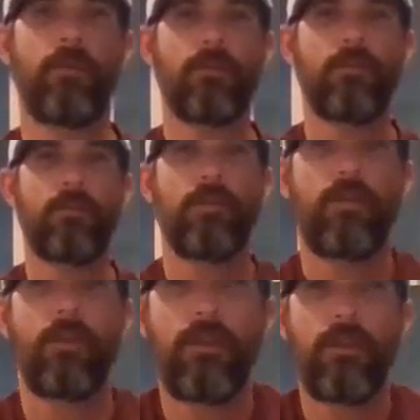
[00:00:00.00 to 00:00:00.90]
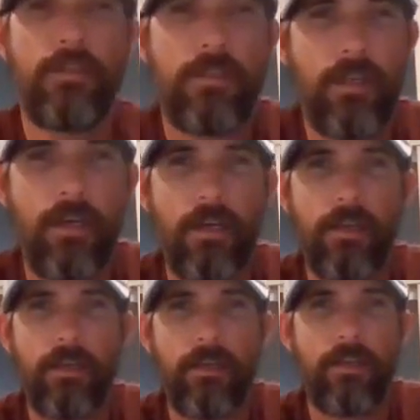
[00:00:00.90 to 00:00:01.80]
Well, here's
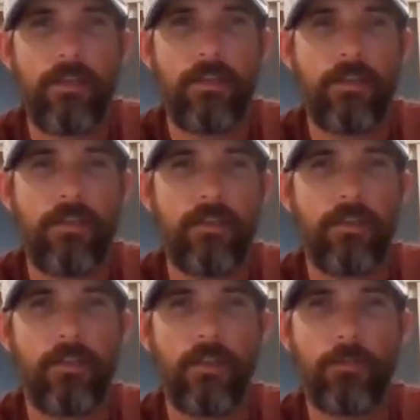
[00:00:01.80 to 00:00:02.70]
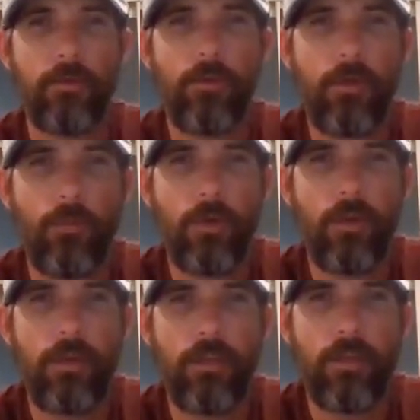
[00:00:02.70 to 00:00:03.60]
number one.
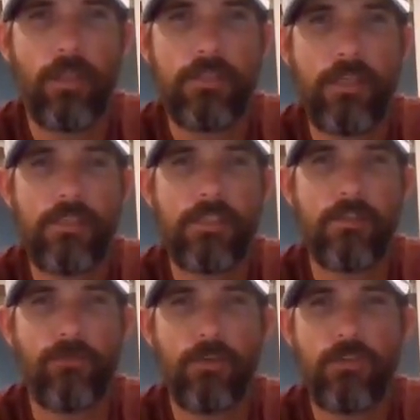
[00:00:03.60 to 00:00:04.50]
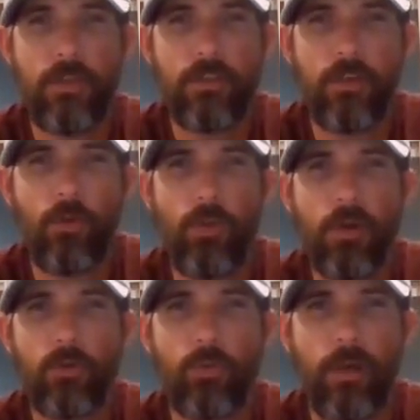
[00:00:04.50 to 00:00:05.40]
When let's say first you have to know
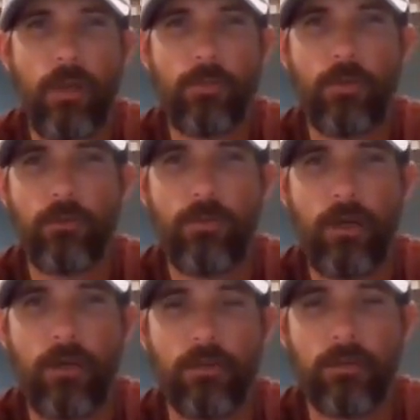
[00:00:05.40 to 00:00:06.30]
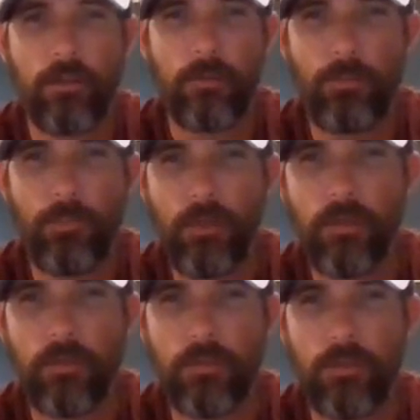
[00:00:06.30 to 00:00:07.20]
what credit profile to
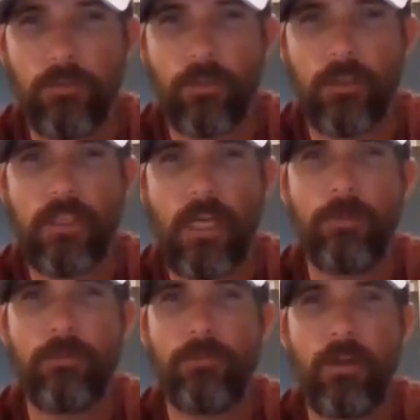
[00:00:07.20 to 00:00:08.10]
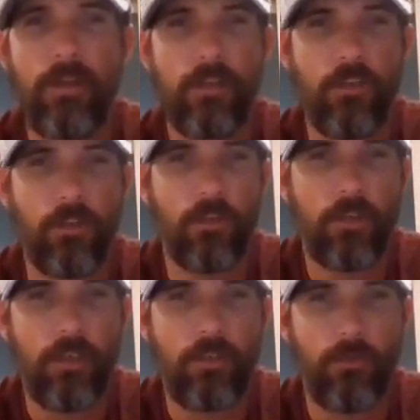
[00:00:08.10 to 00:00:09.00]
build for the type of funding you're
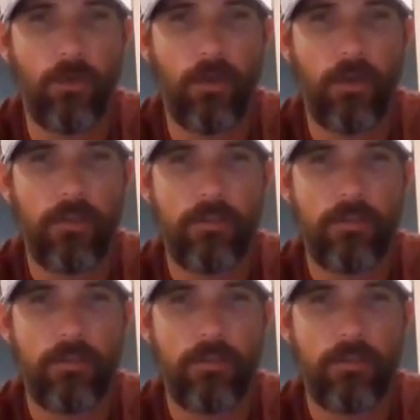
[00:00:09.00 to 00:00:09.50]
looking for.